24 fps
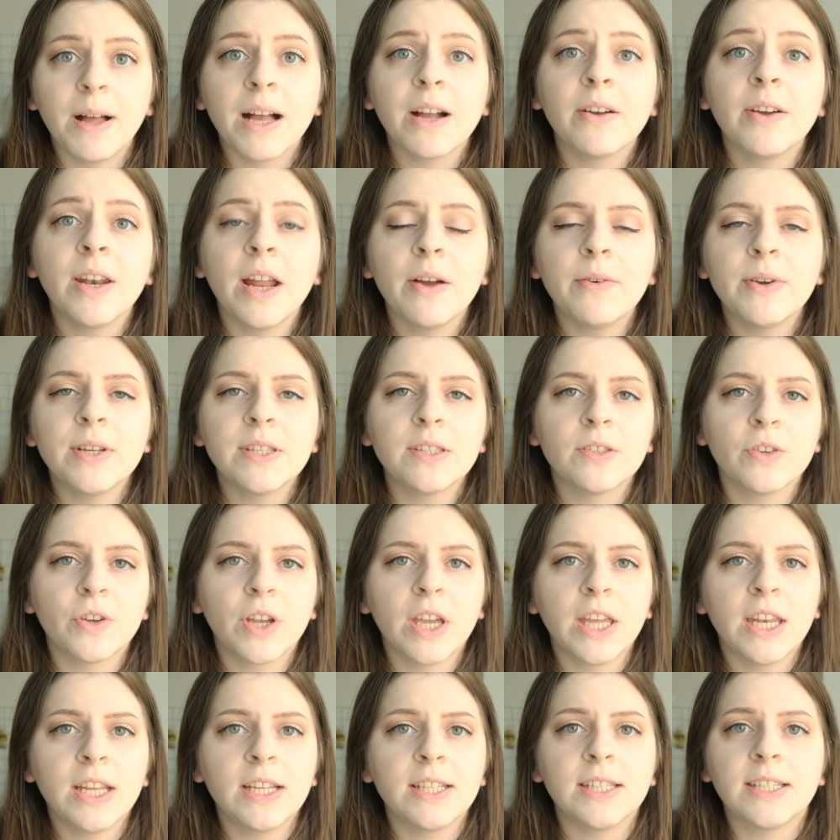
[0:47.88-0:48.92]
Back when I was
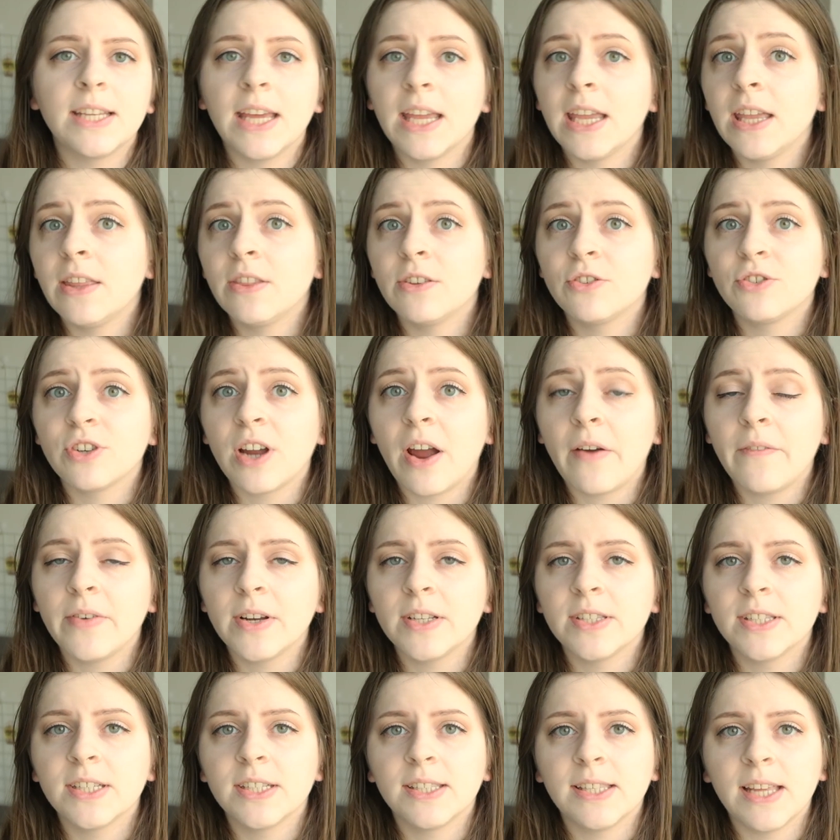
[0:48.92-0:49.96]
looking into taking the
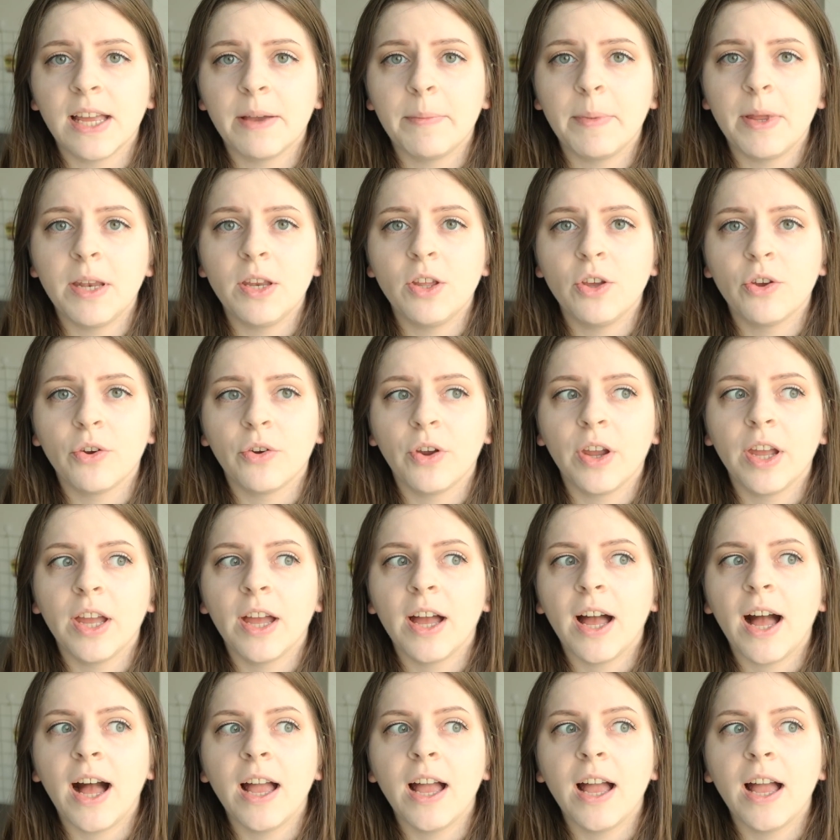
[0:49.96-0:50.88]
driver's exam in Korea,